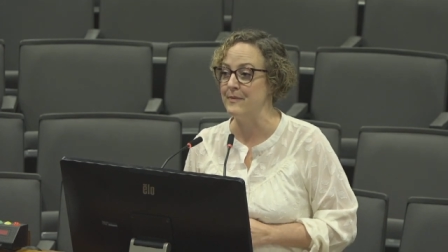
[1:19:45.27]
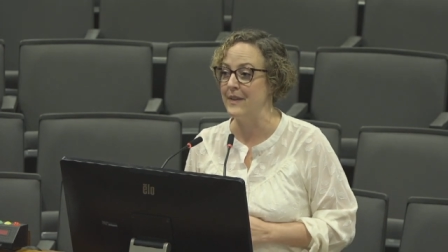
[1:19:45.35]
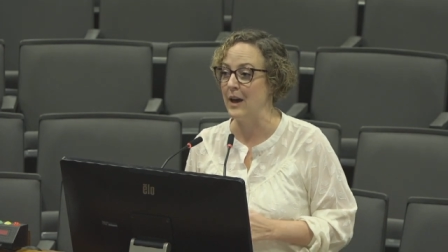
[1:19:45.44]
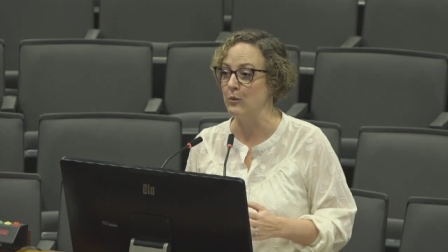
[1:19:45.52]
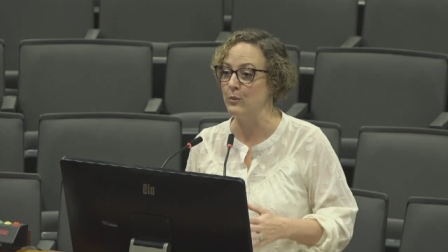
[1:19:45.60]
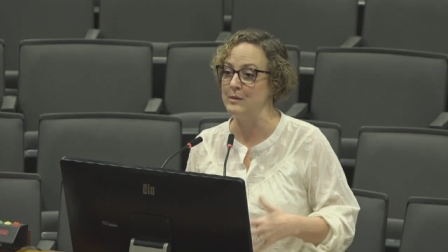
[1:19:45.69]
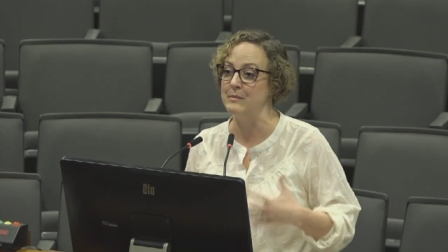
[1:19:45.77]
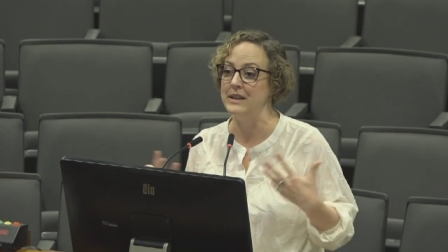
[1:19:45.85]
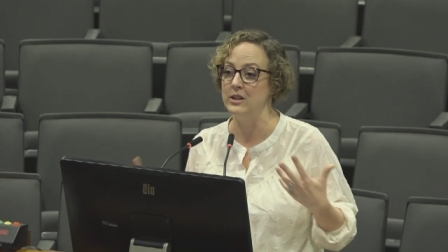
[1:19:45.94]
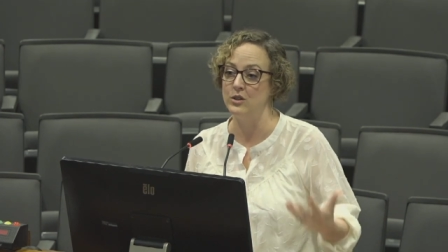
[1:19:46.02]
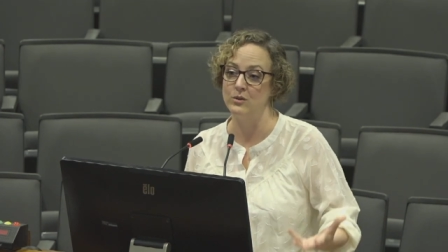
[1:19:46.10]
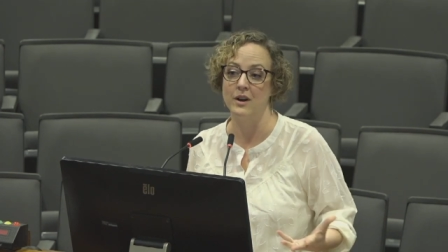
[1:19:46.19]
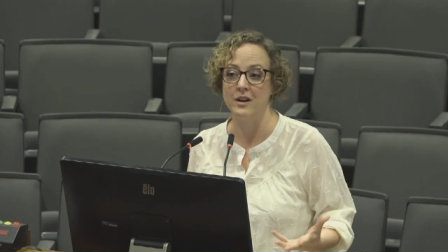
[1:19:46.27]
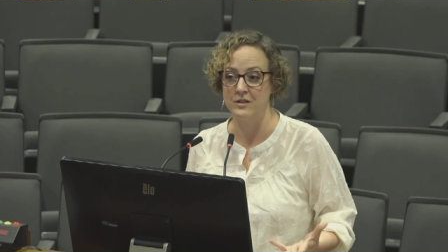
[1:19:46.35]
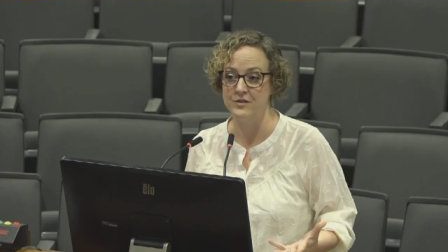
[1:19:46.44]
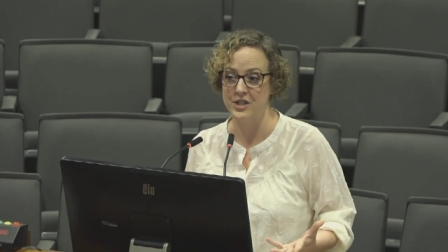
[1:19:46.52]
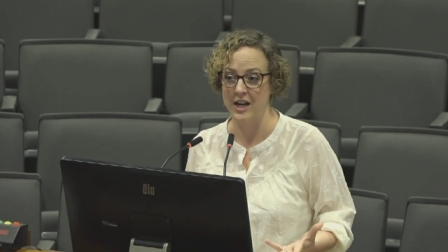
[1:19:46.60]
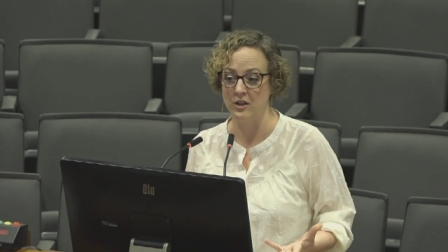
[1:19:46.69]
that women who are
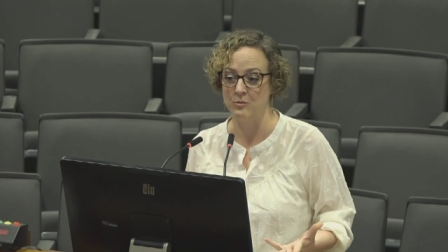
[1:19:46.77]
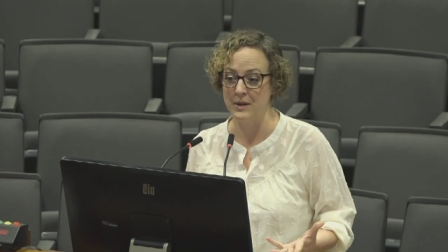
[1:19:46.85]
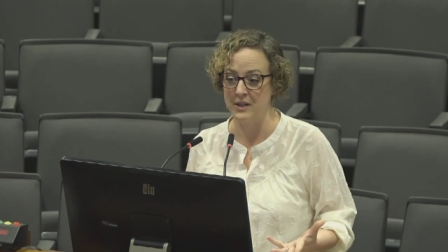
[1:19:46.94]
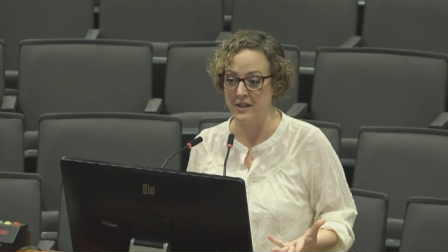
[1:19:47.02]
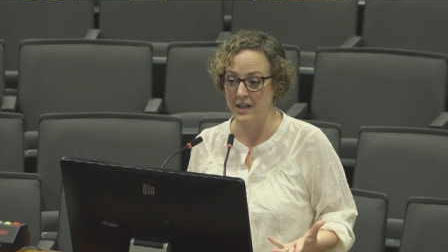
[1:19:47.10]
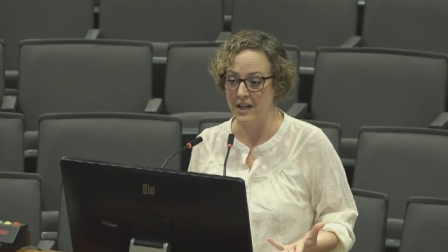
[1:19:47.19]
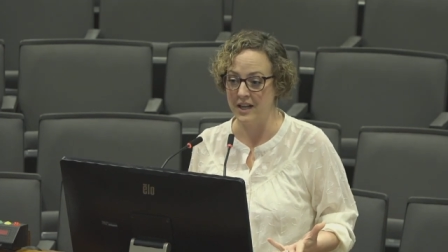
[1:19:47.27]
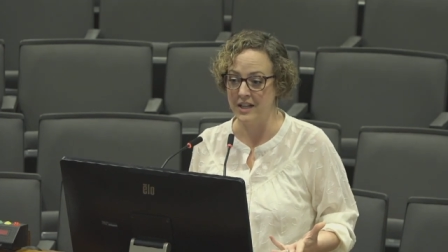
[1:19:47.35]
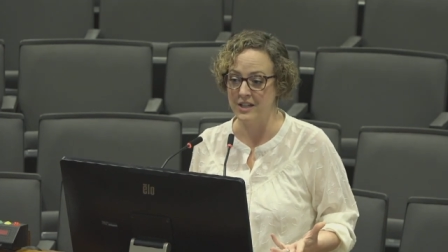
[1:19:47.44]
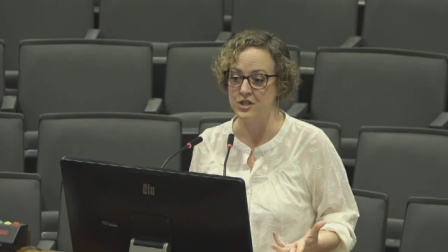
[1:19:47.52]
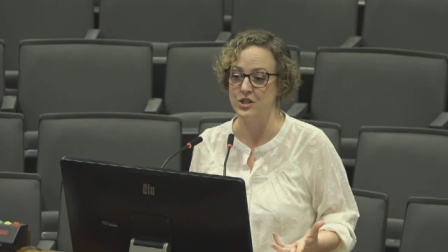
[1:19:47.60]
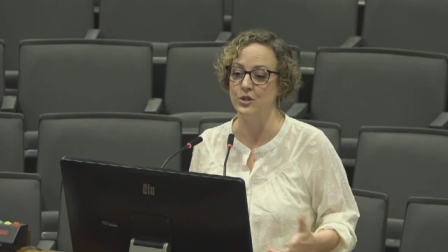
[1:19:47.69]
of childbearing age